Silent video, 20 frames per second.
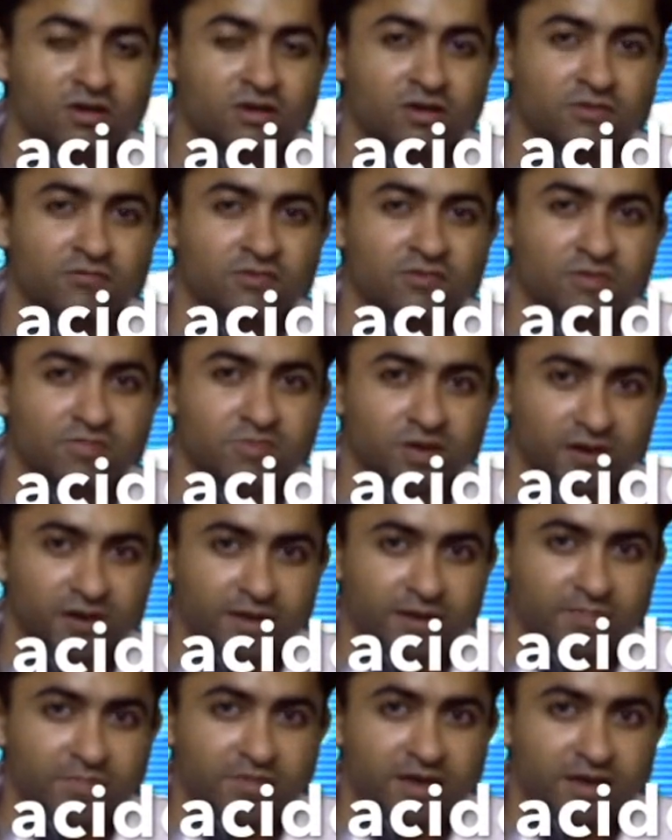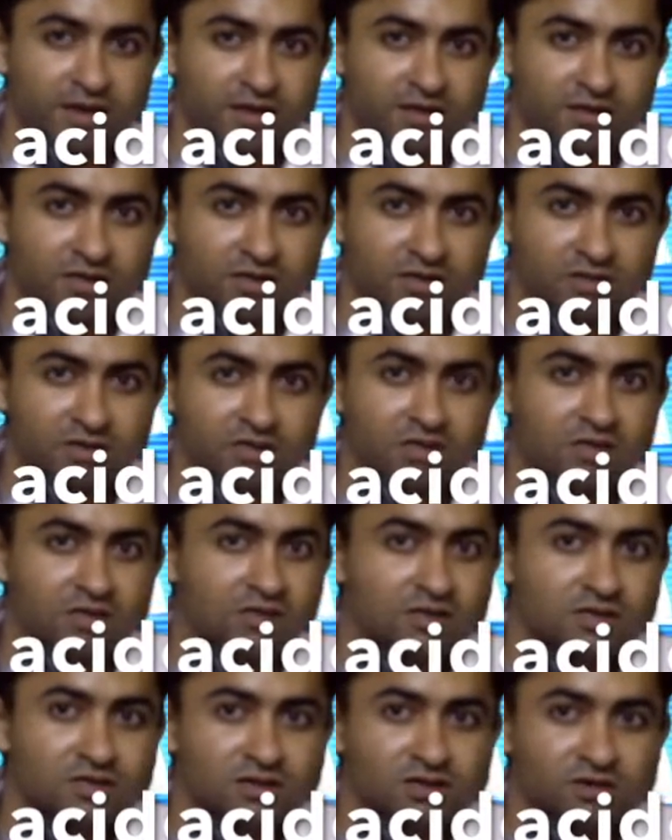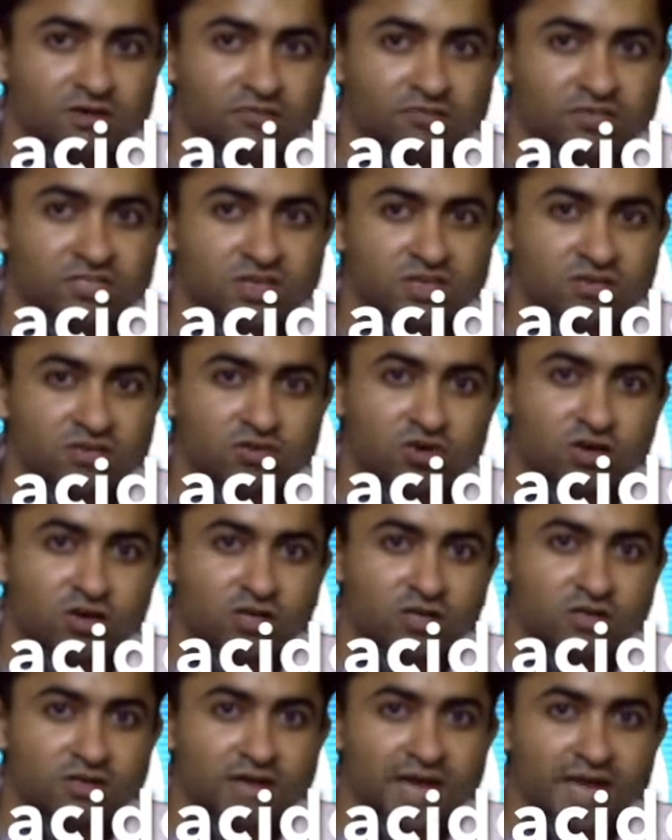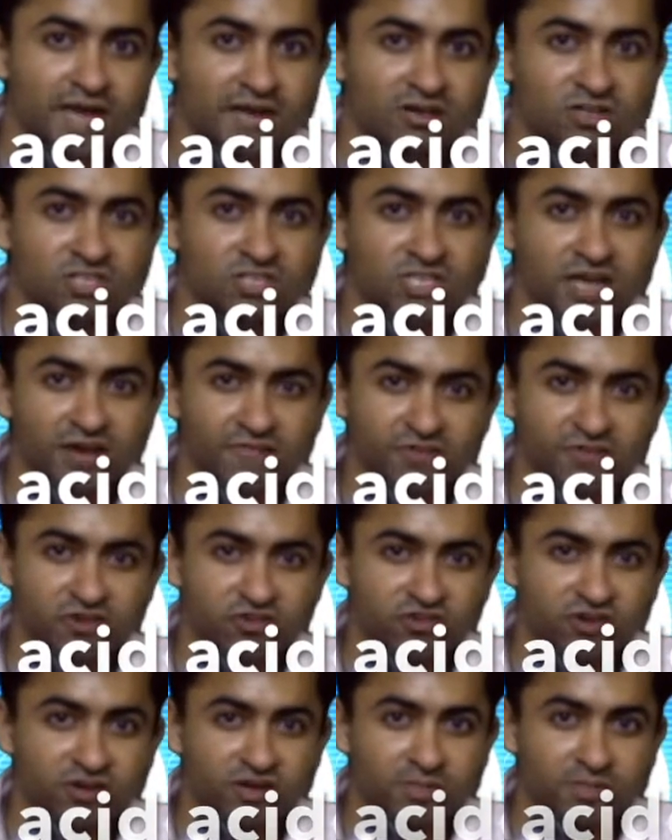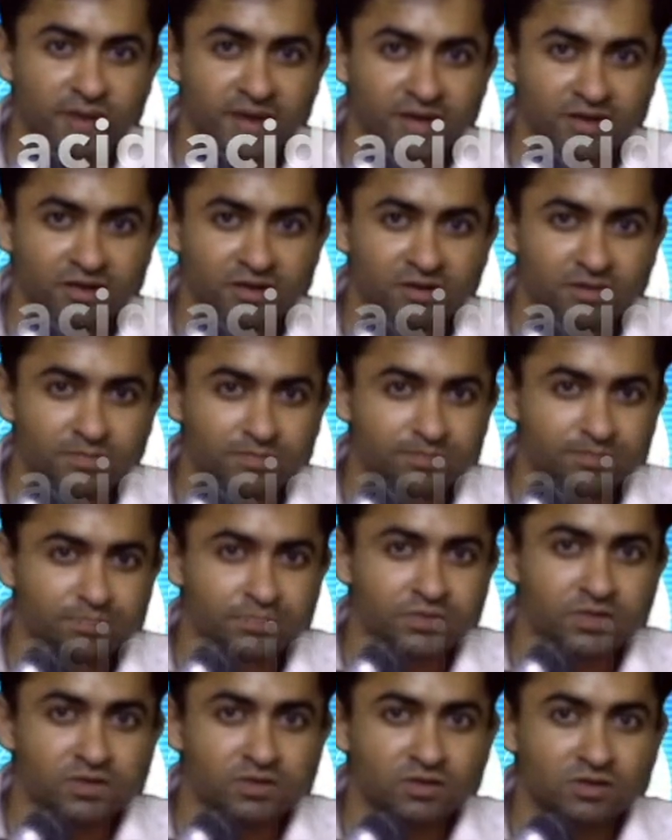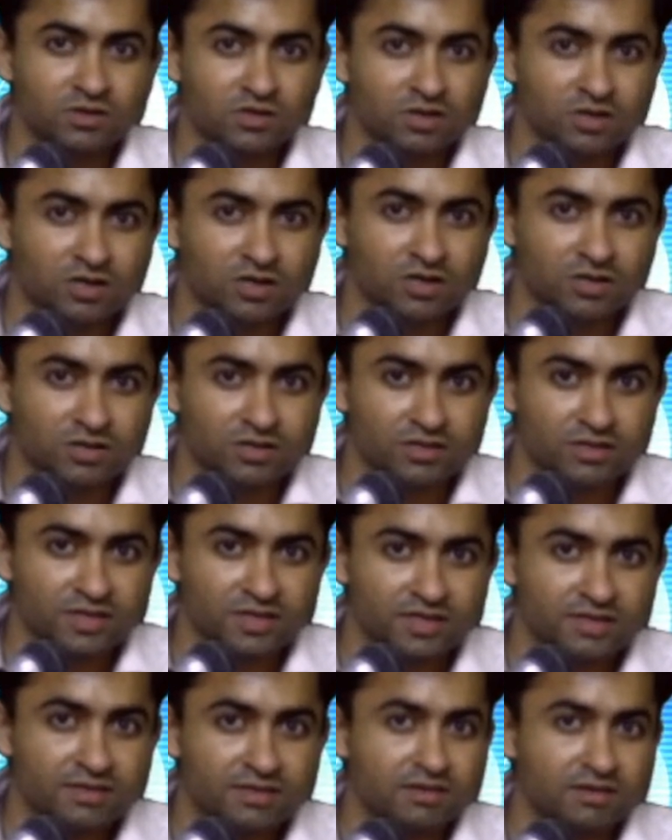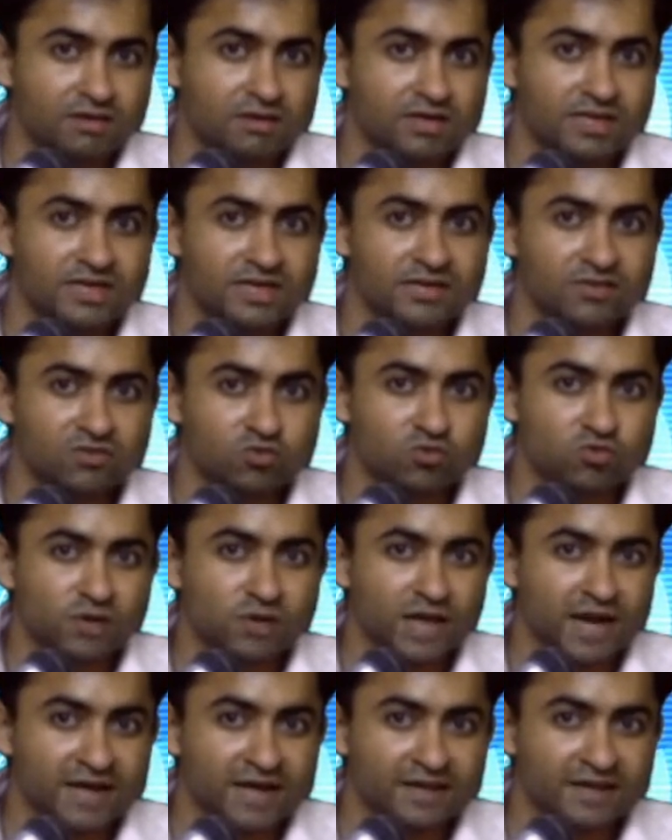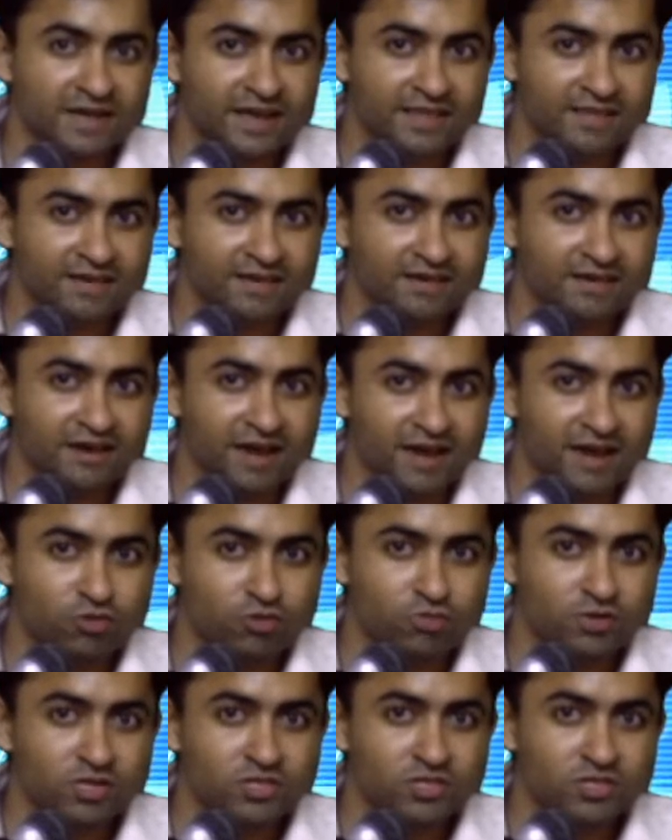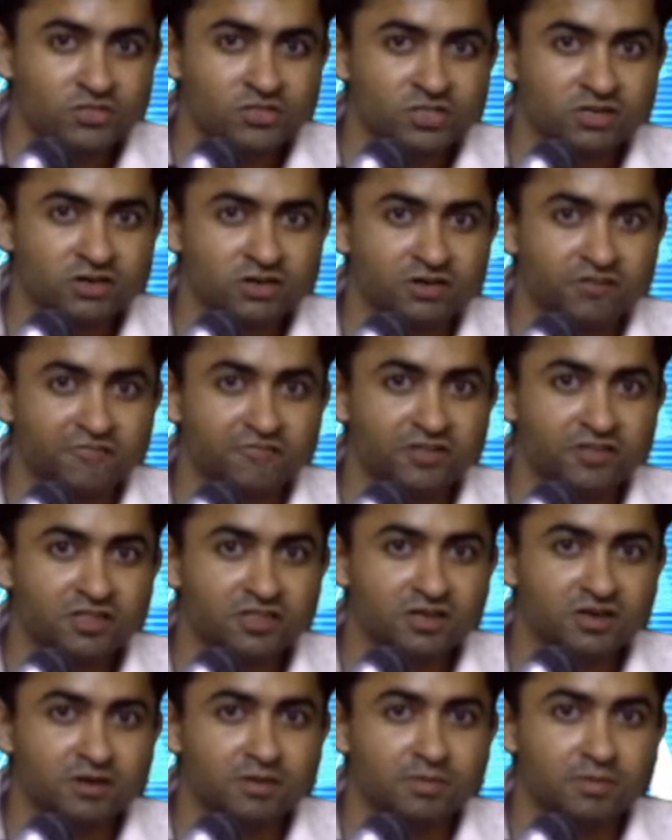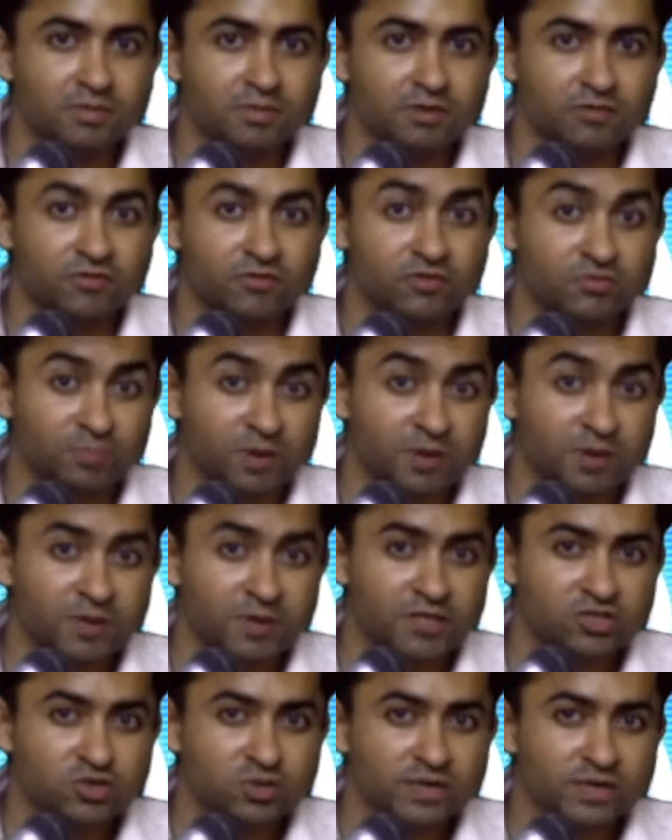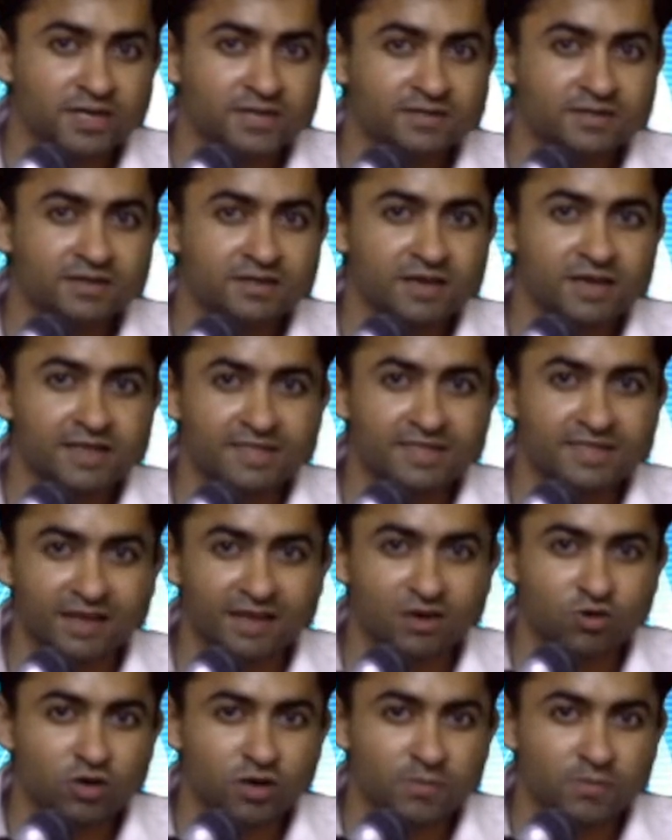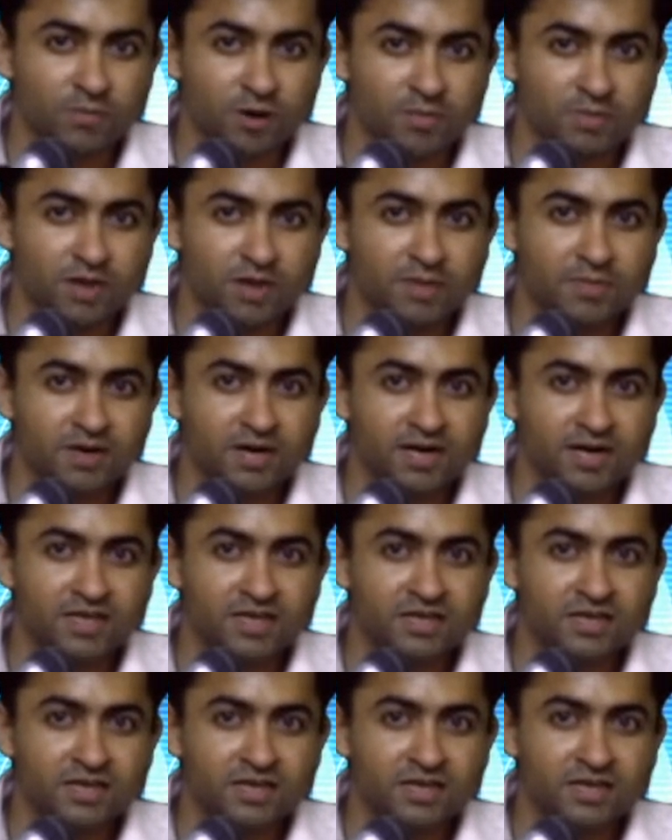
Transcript: from the Krebs cycle, which is not an energy efficient manner. This leads to lactic acid accumulation which perpetuates cellular permeability,